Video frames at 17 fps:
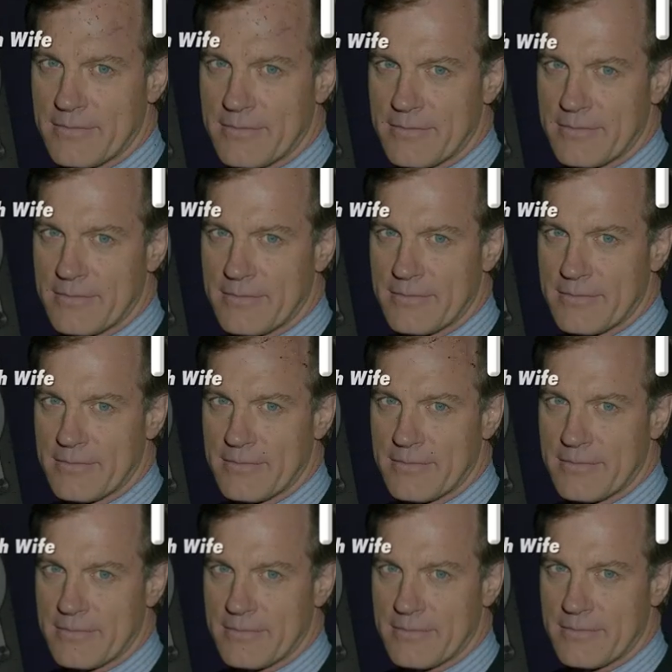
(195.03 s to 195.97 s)

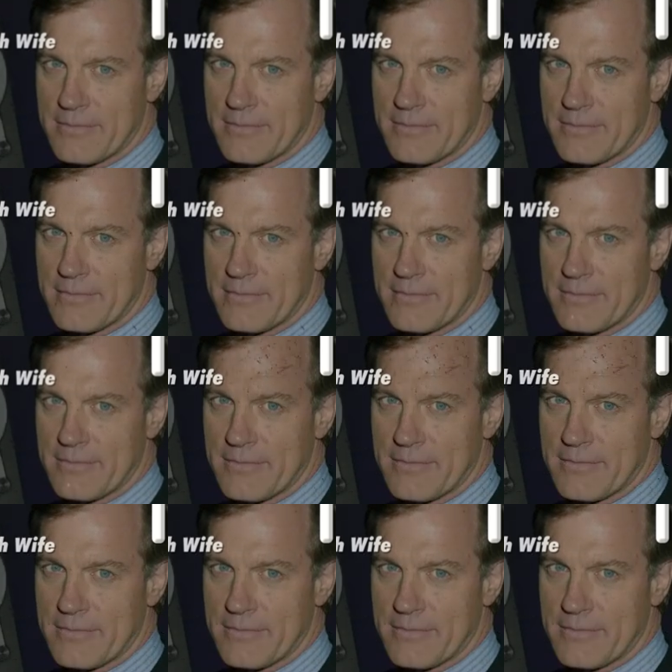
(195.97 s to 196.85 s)
Nobody speaks.